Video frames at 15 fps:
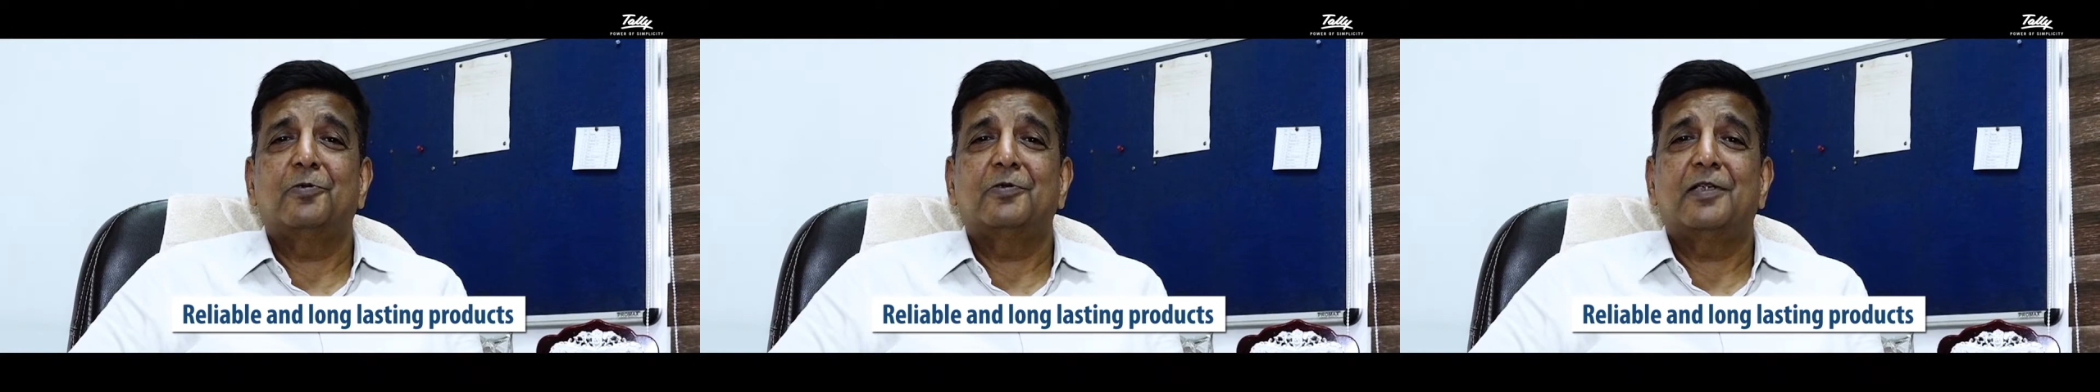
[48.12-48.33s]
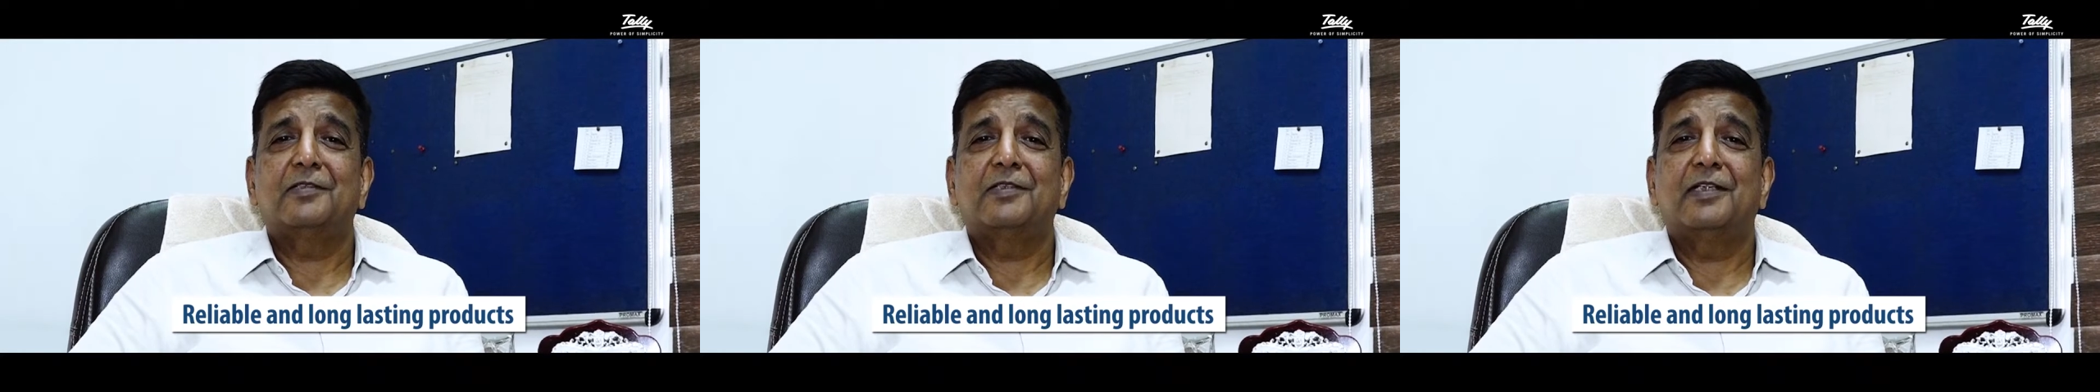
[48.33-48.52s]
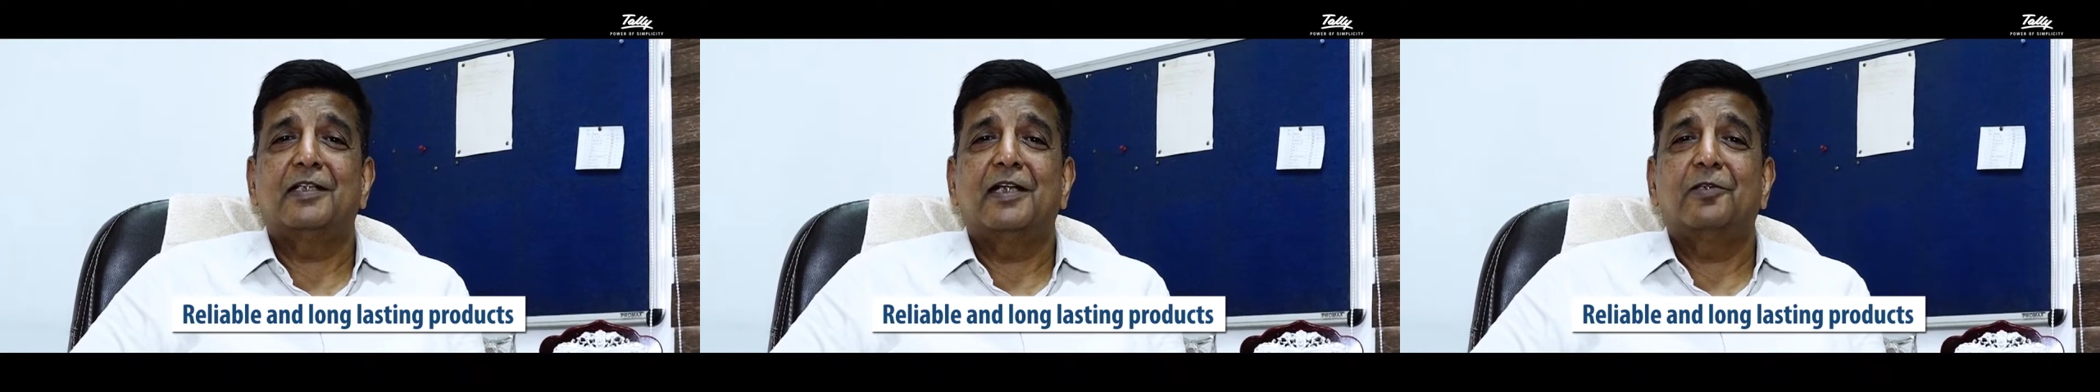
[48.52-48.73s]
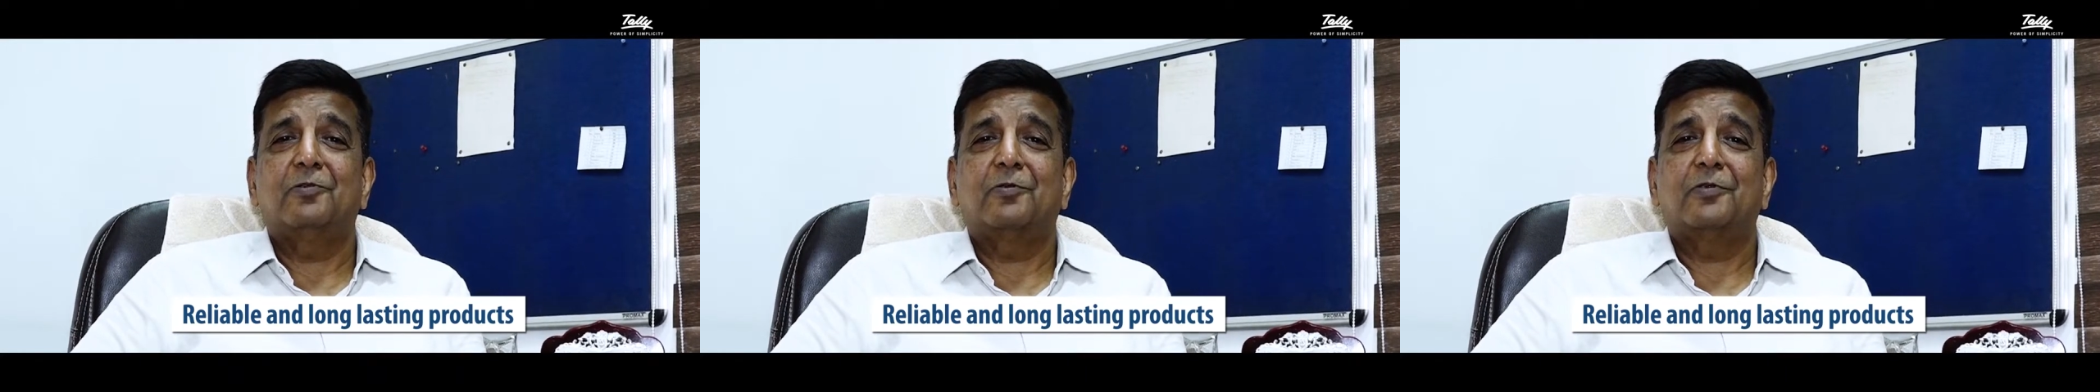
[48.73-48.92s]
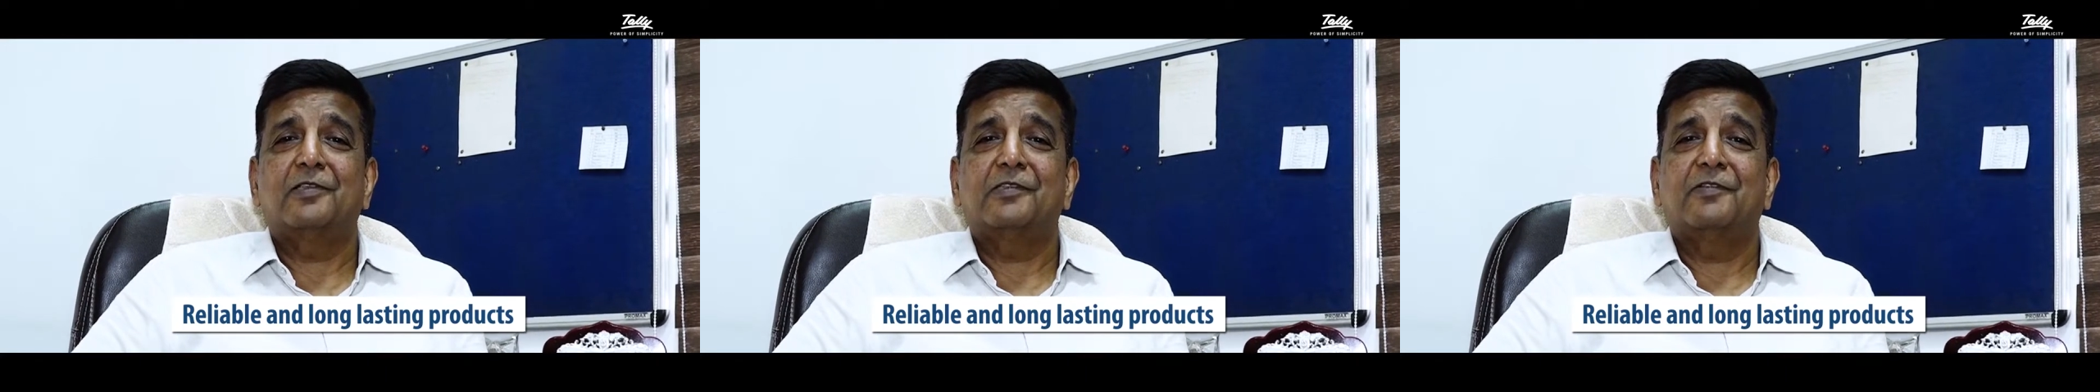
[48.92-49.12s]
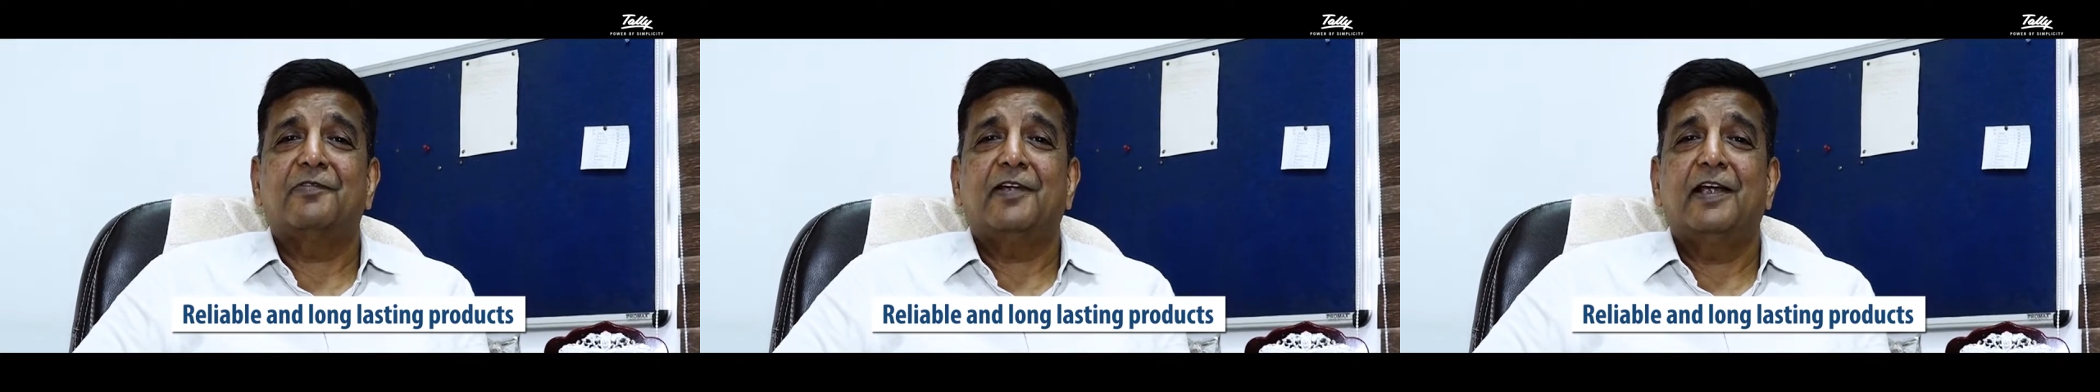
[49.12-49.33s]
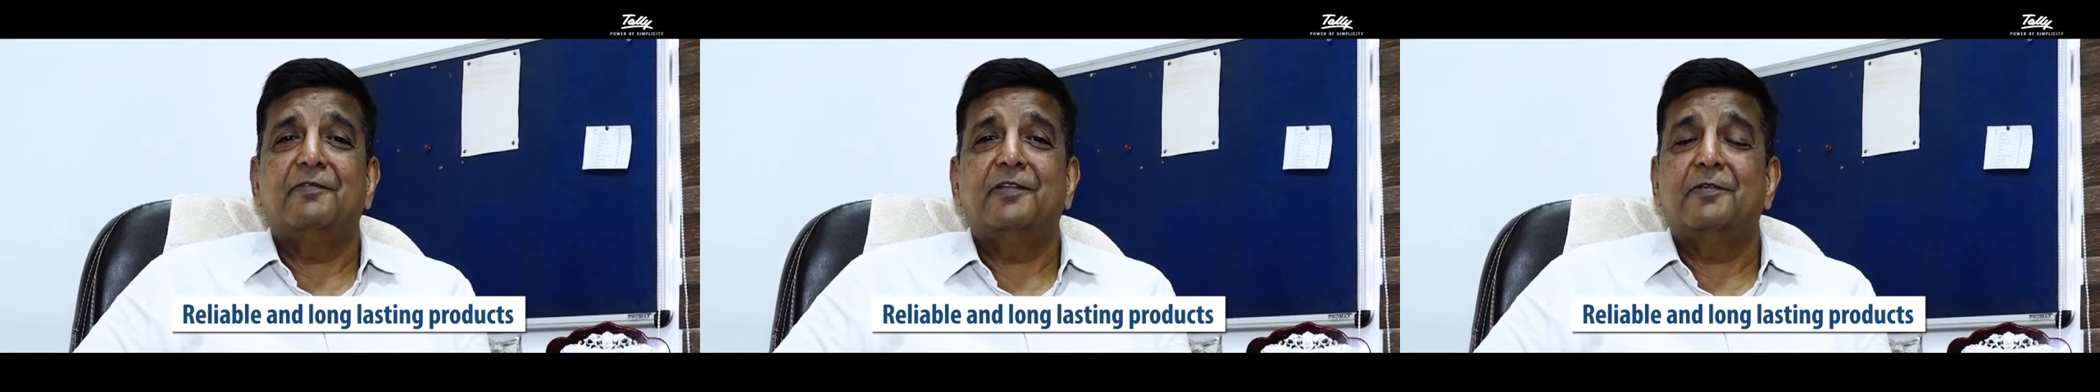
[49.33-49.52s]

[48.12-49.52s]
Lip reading: 2003, 2005,